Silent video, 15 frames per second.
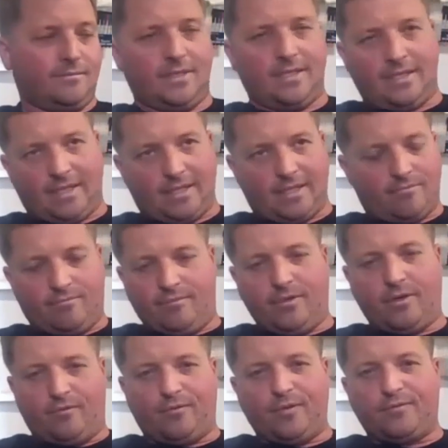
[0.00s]
I can, you
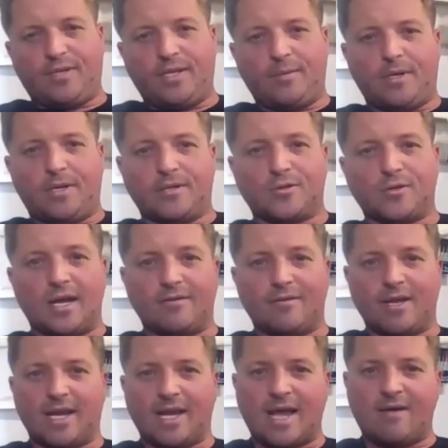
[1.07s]
know, 15-minute drive,
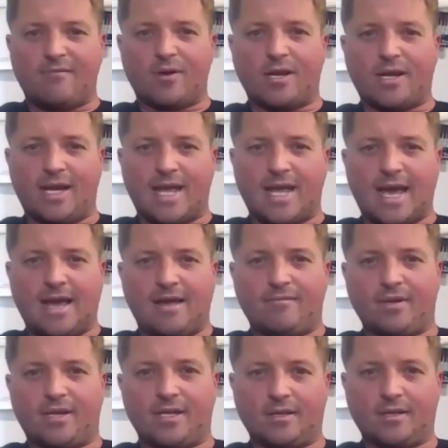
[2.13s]
I can have what I need to have
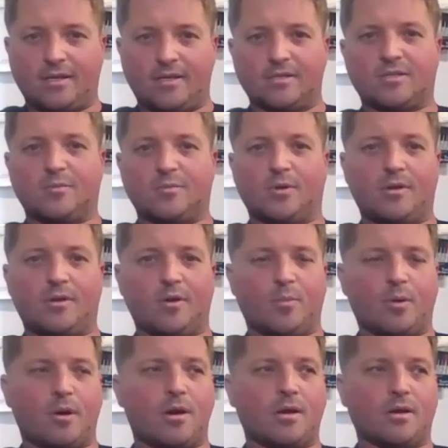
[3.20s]
and get the customer their
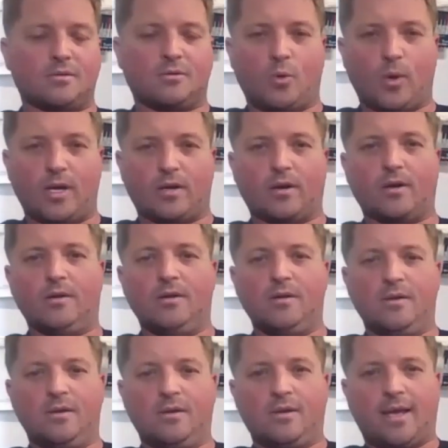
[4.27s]
products quicker.
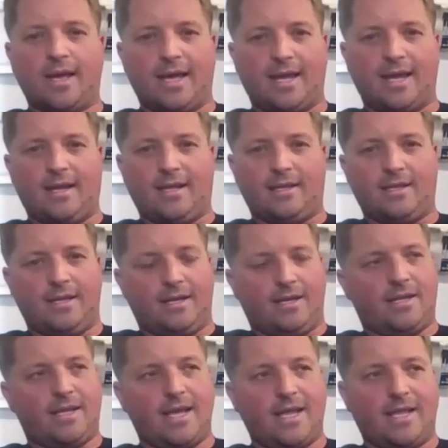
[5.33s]
And at the end
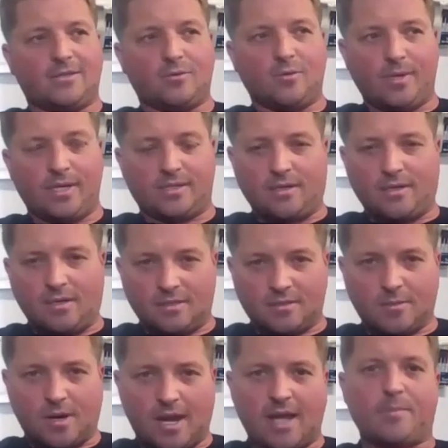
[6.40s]
of the day, that's what makes the
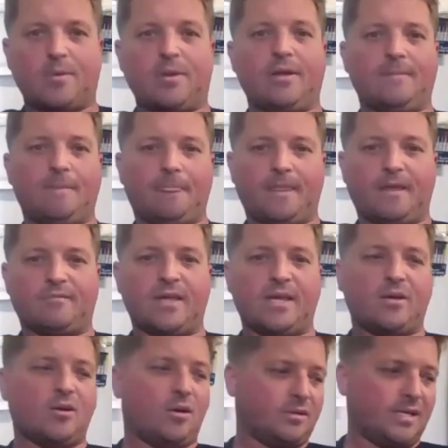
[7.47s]
customer happy. If they
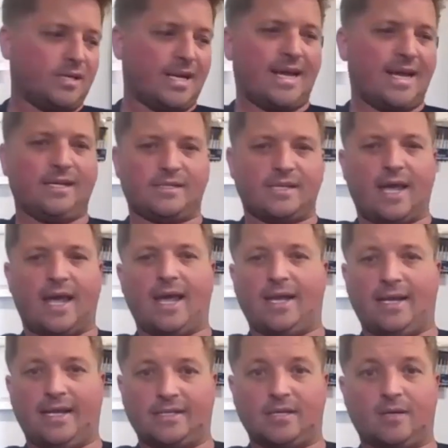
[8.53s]
call today and say, hey, I
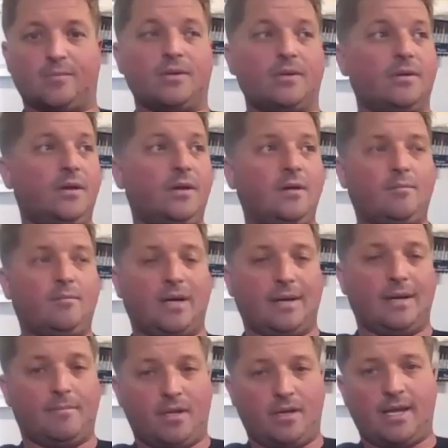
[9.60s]
need something by
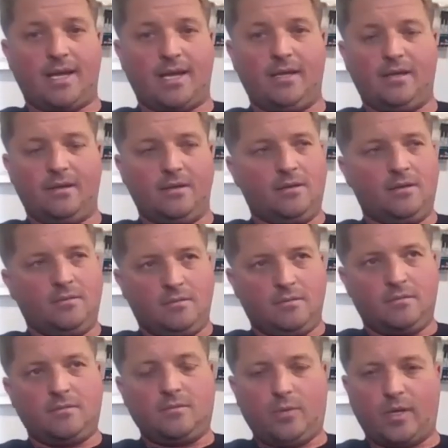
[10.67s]
Monday,
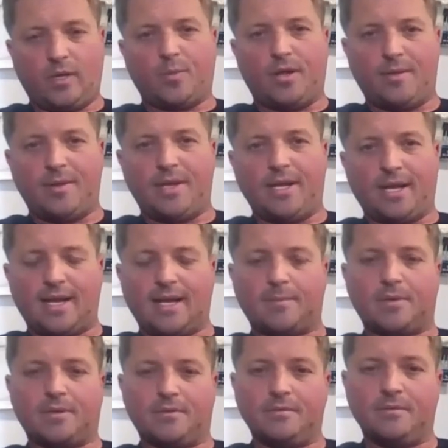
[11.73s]
we could probably make it
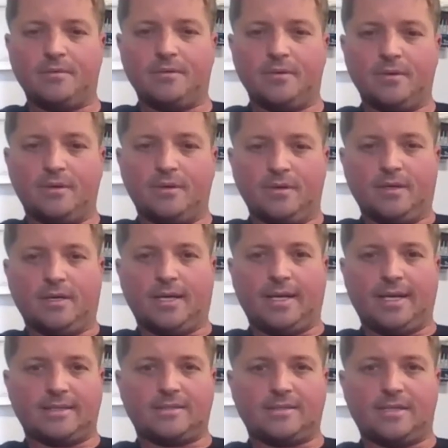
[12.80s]
happen. And
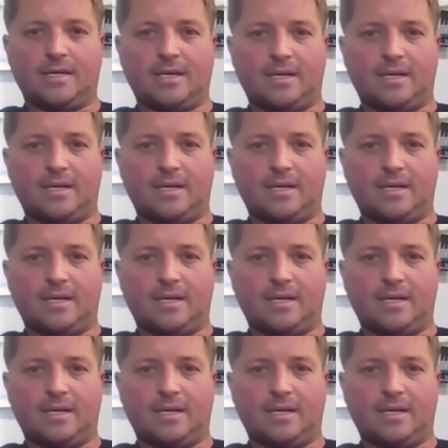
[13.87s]
that's,